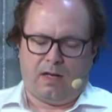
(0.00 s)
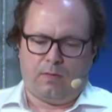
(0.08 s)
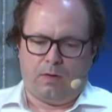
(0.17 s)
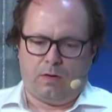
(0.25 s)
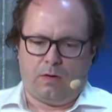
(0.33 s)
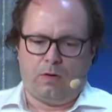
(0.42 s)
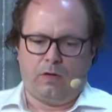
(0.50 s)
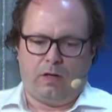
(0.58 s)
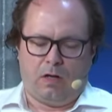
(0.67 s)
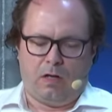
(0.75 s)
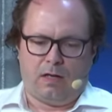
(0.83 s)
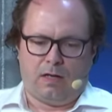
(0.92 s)
I,
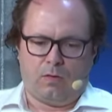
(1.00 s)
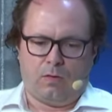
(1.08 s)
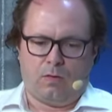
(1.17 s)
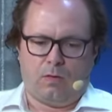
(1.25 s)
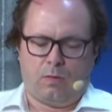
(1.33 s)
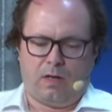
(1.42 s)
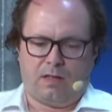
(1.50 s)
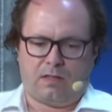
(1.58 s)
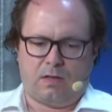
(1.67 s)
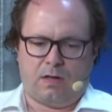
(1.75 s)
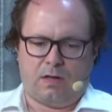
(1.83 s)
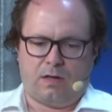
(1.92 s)
early on at Google, when I
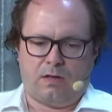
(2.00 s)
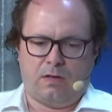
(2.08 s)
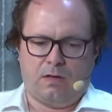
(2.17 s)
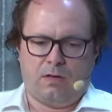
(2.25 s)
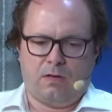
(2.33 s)
started,